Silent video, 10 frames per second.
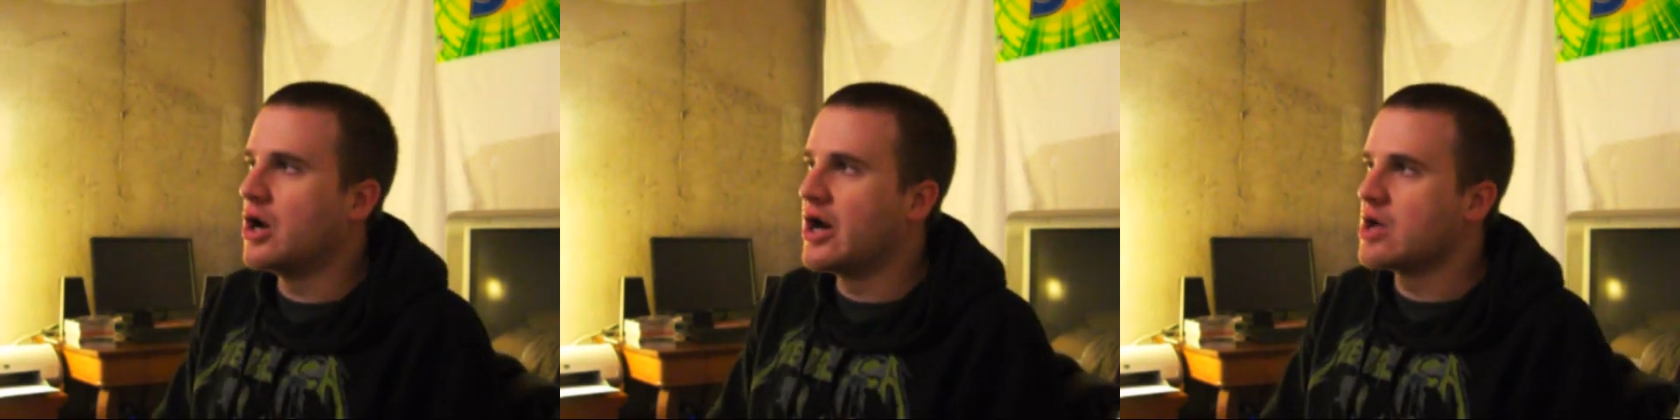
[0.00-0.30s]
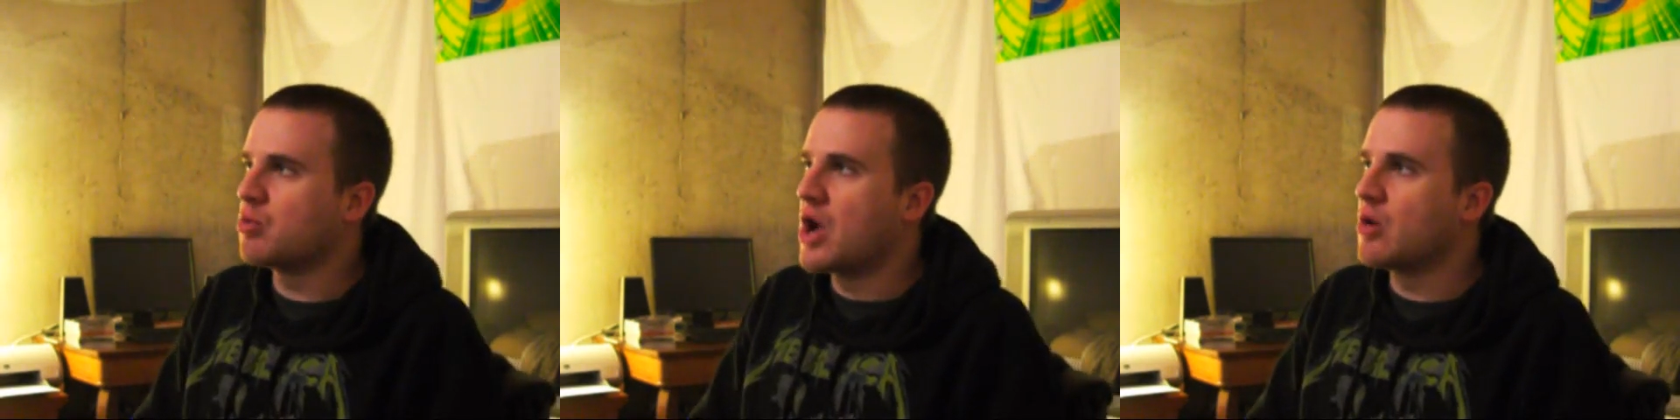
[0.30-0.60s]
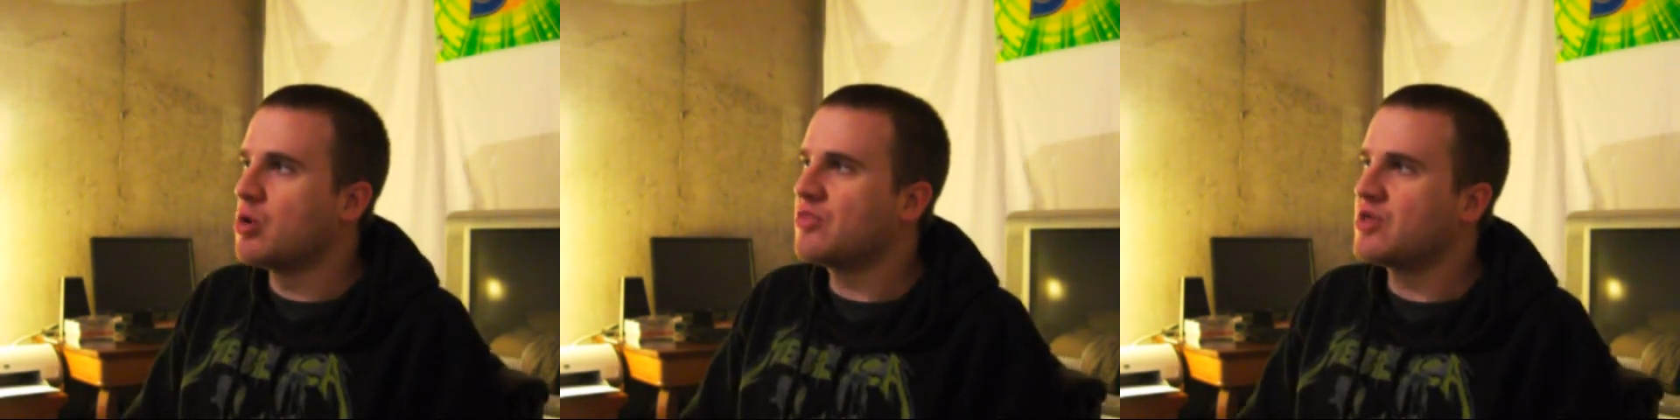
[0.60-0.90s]
I,
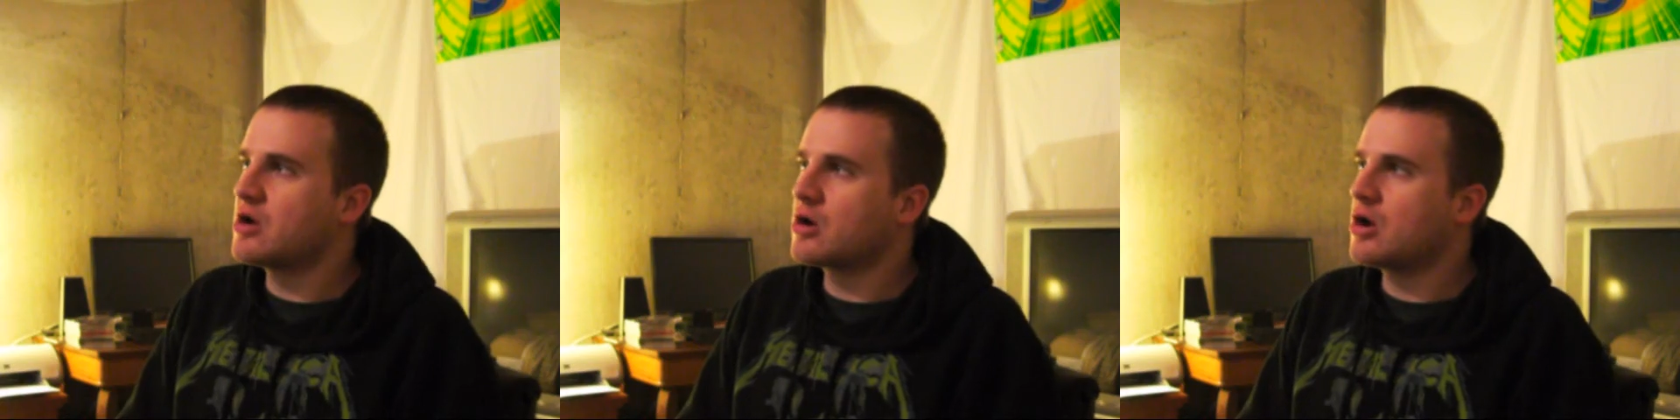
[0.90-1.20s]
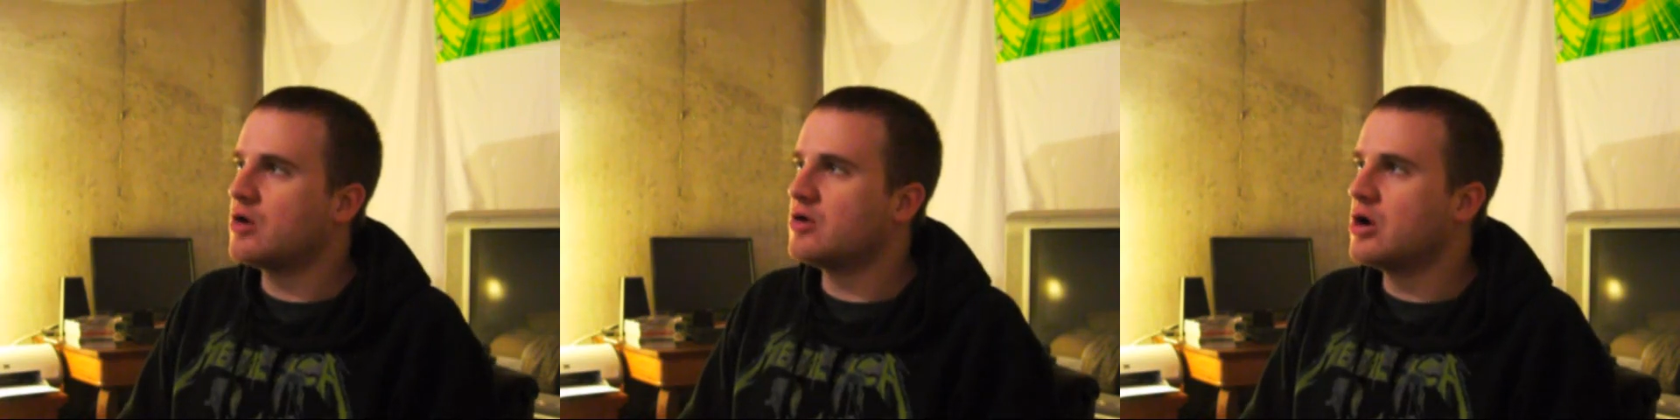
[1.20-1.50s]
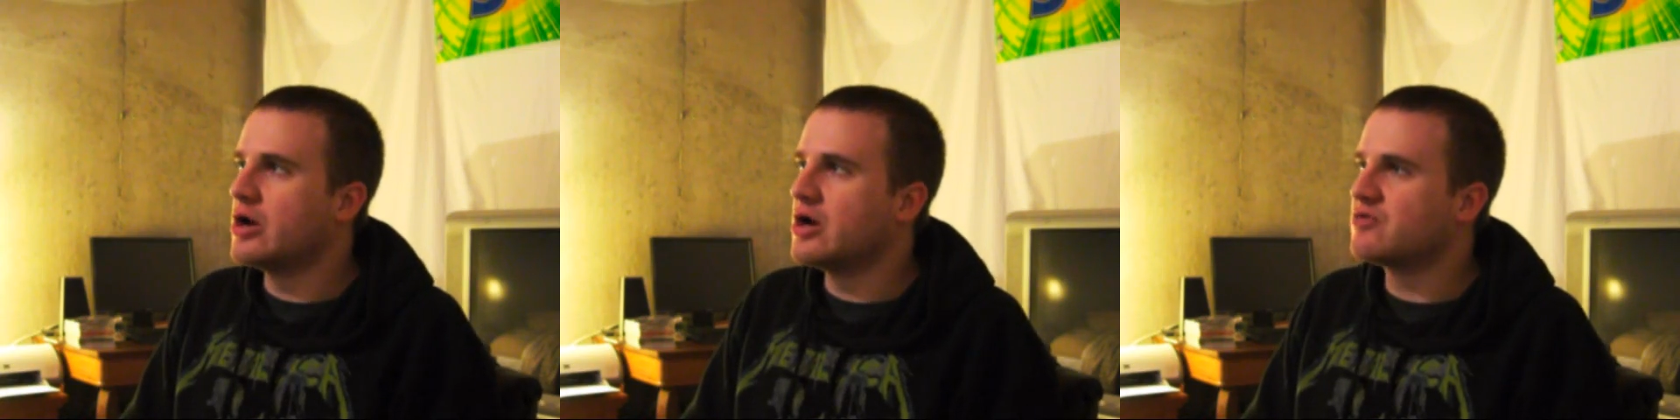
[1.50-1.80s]
I went there
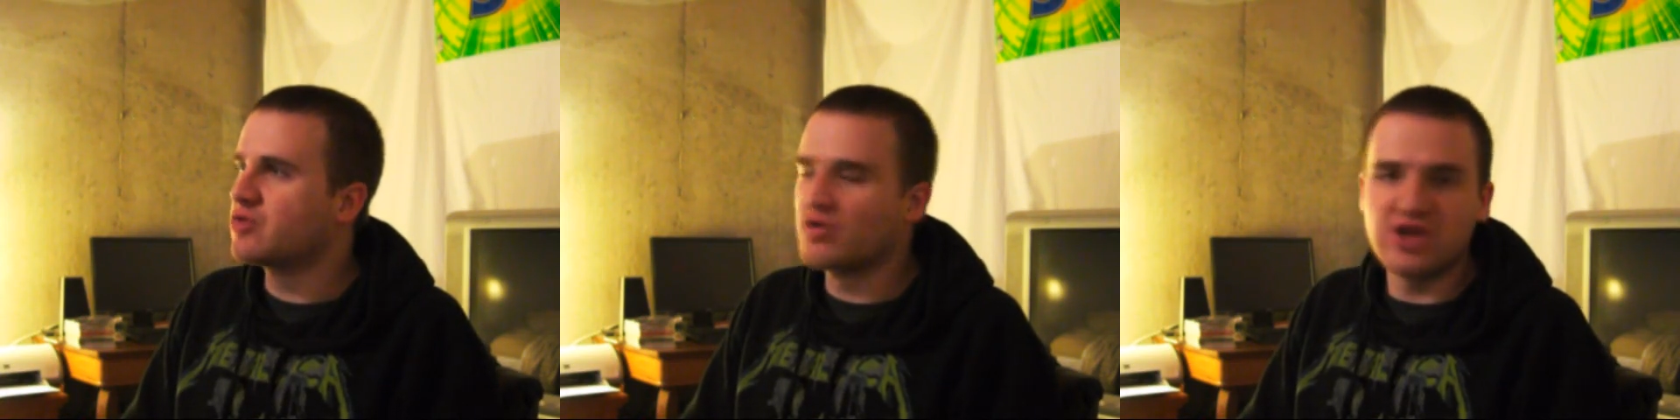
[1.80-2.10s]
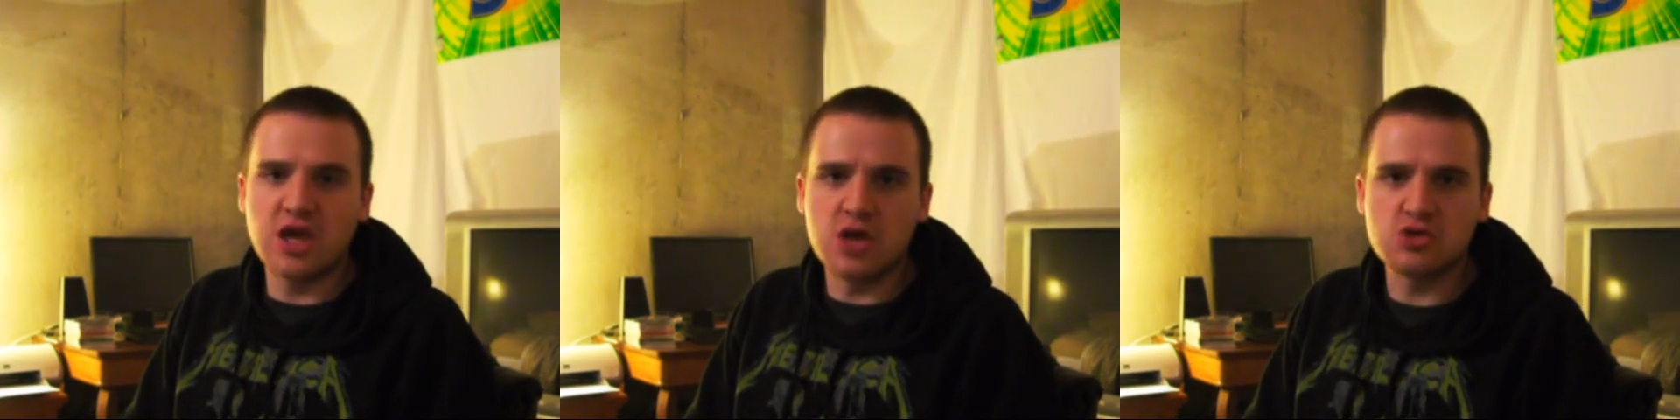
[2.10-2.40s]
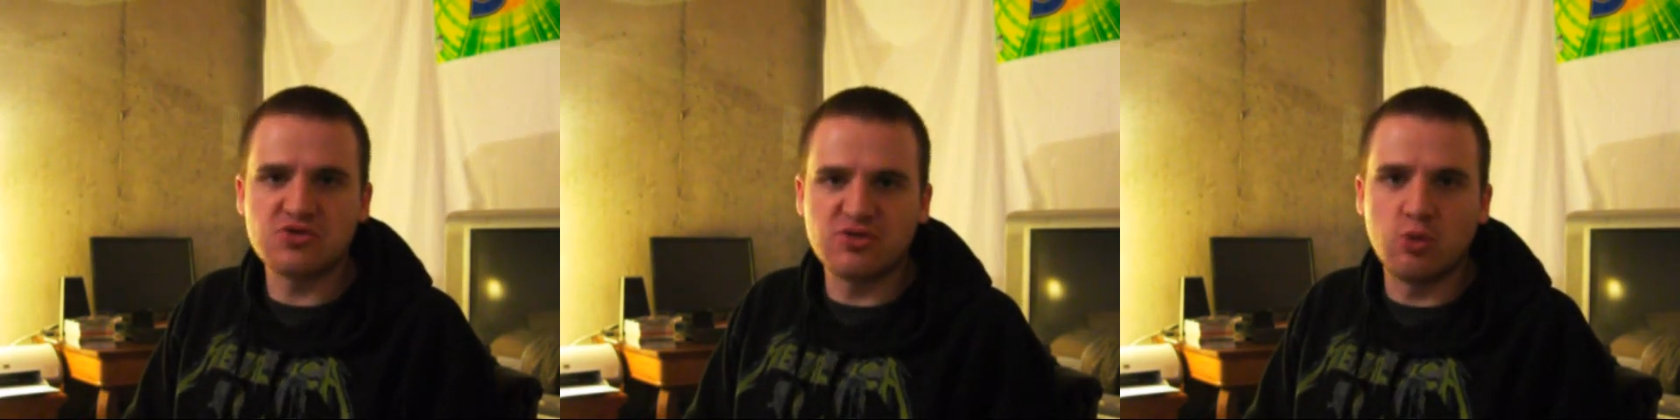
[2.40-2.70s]
uh, for a
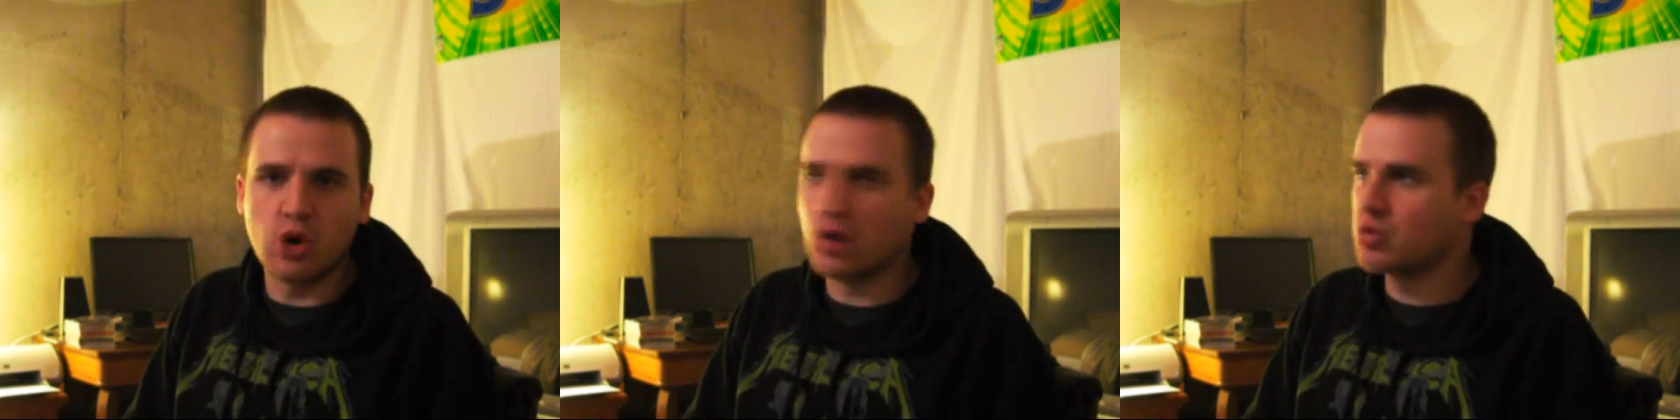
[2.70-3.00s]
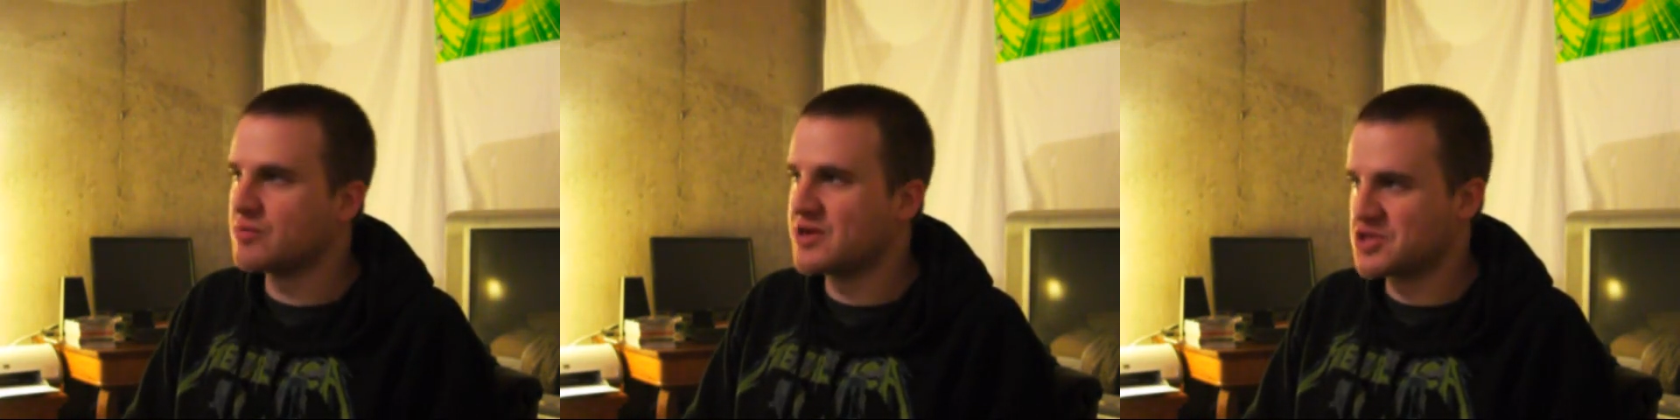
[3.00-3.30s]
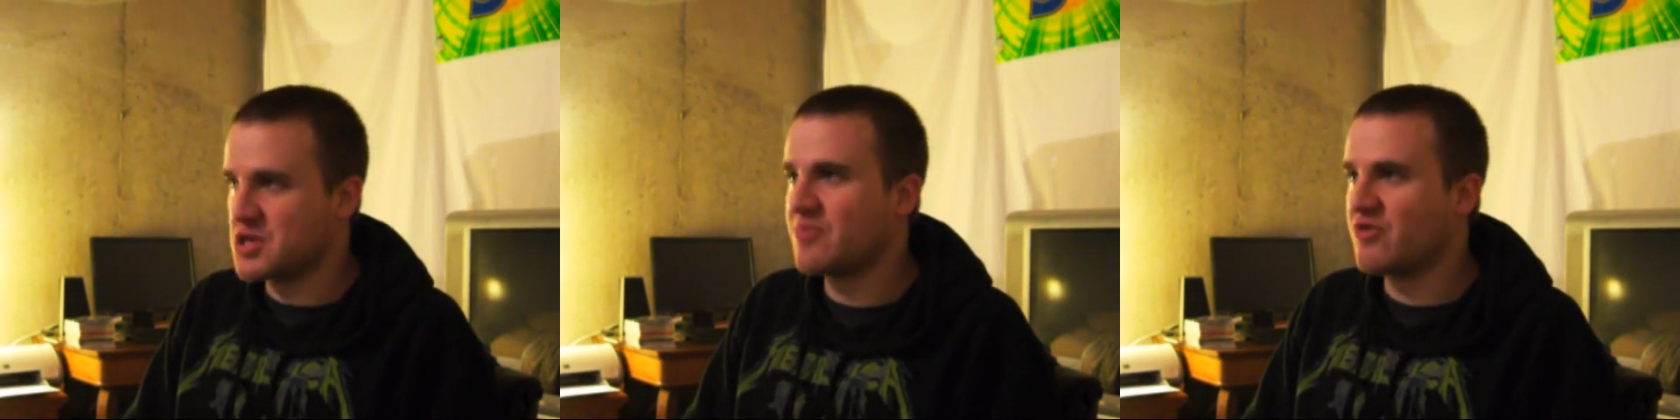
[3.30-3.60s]
vacation from work with my
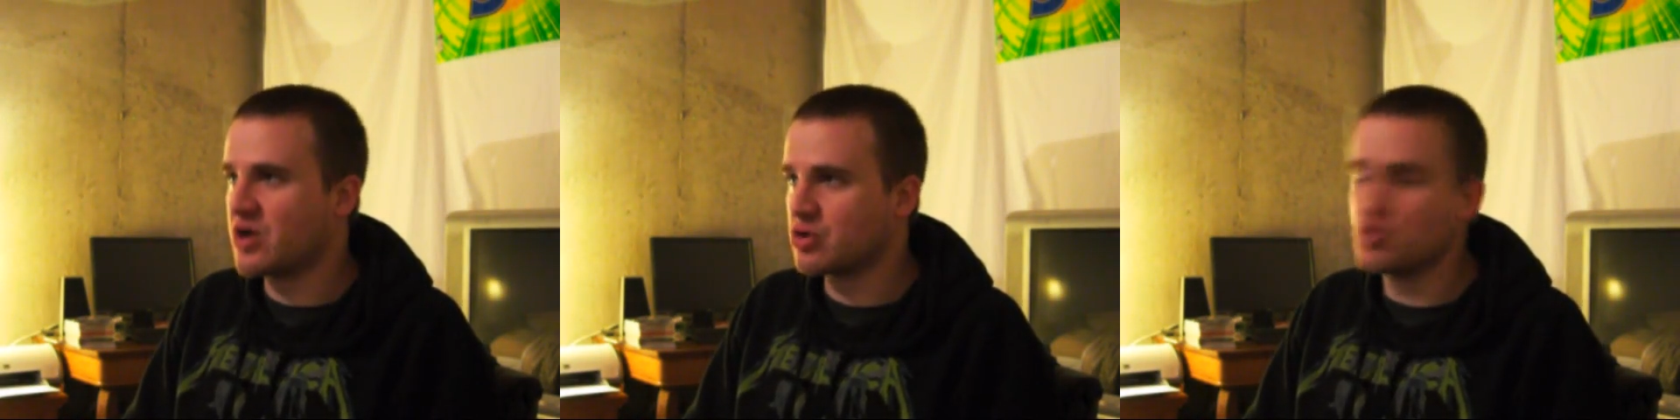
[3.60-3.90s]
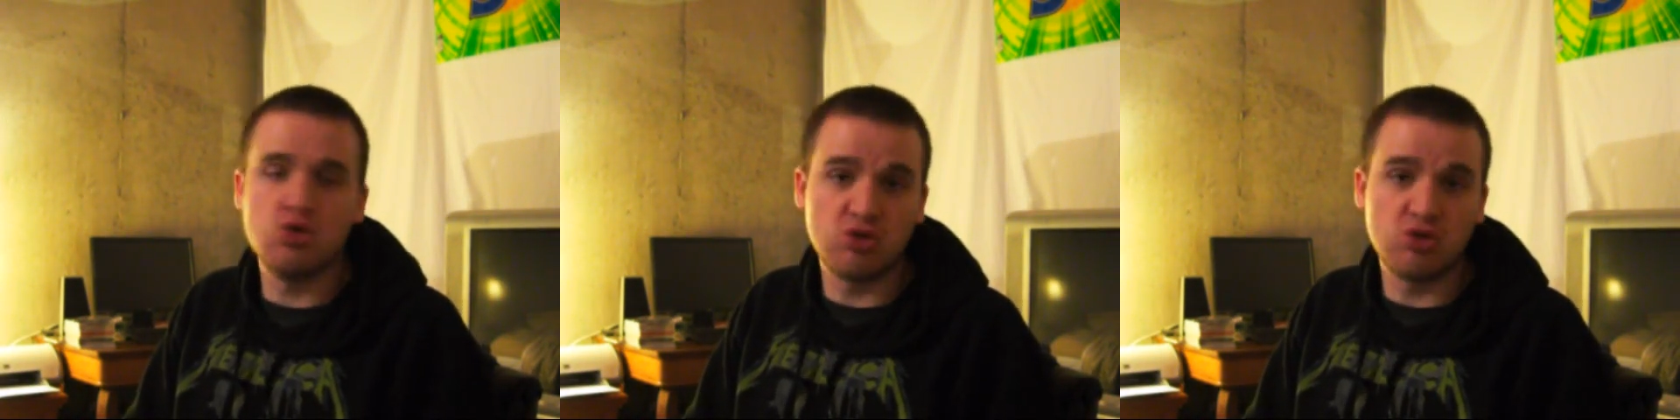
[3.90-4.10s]
stepfather,